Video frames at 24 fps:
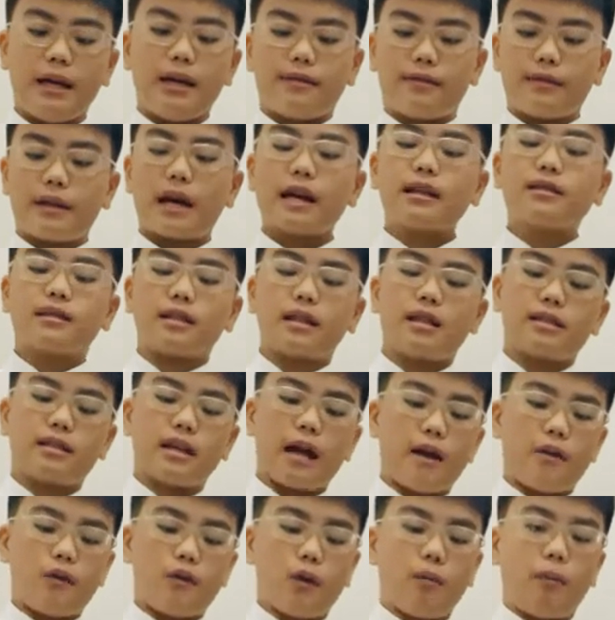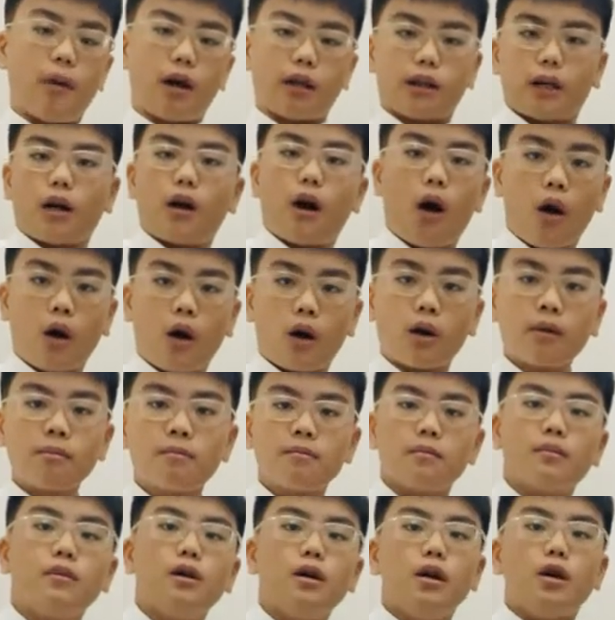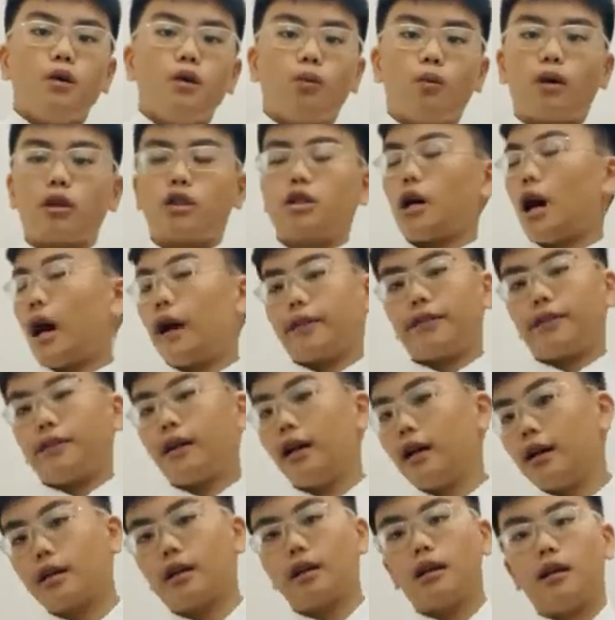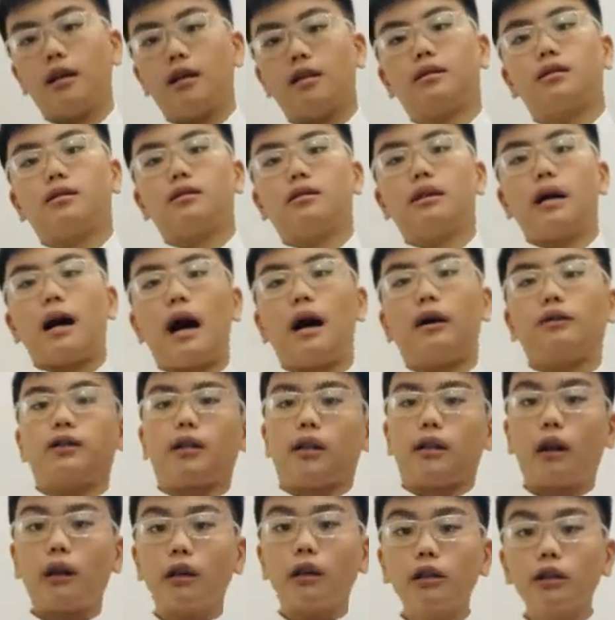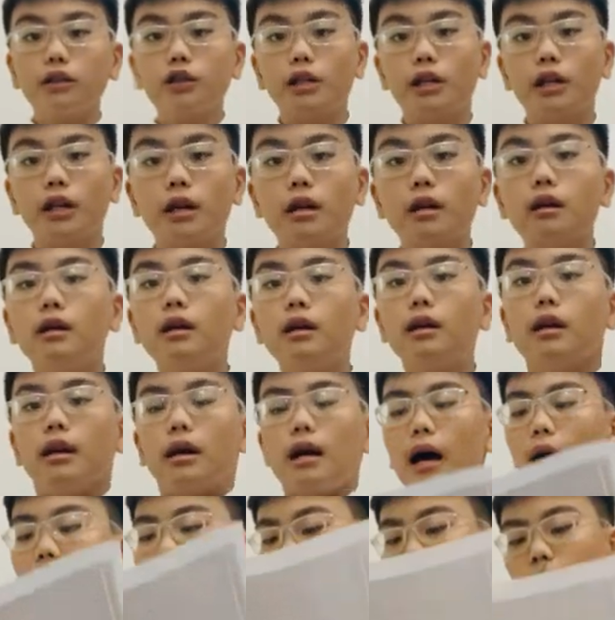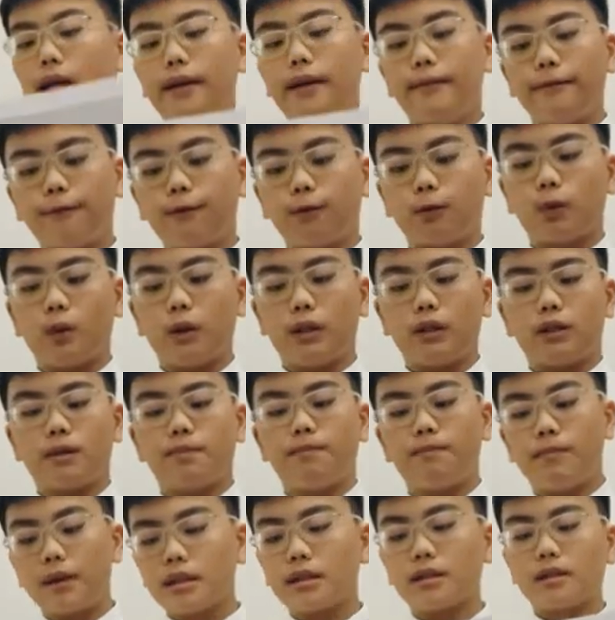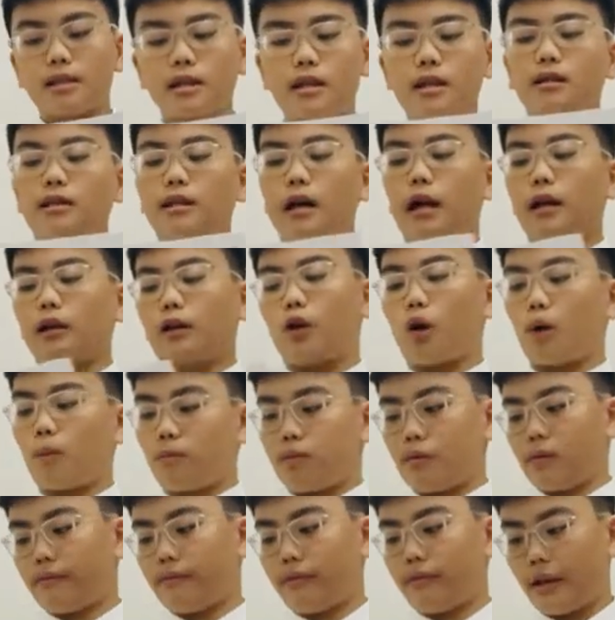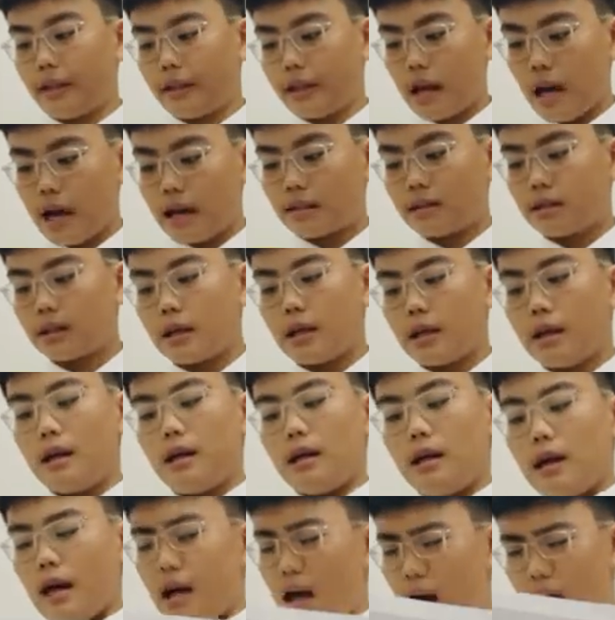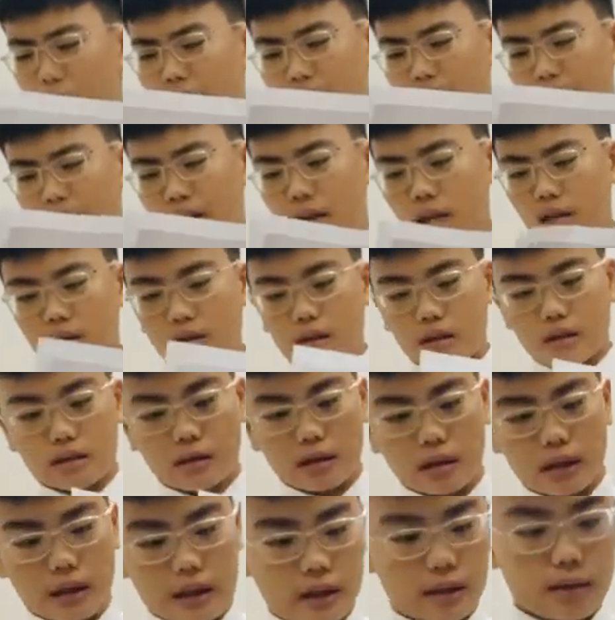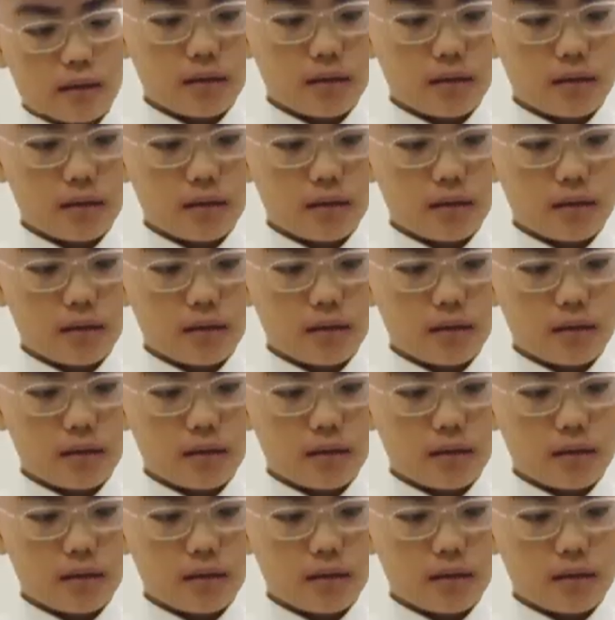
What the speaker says: Next is a robotic arm, which I think is how technology has influenced business and corporate finance. And next is like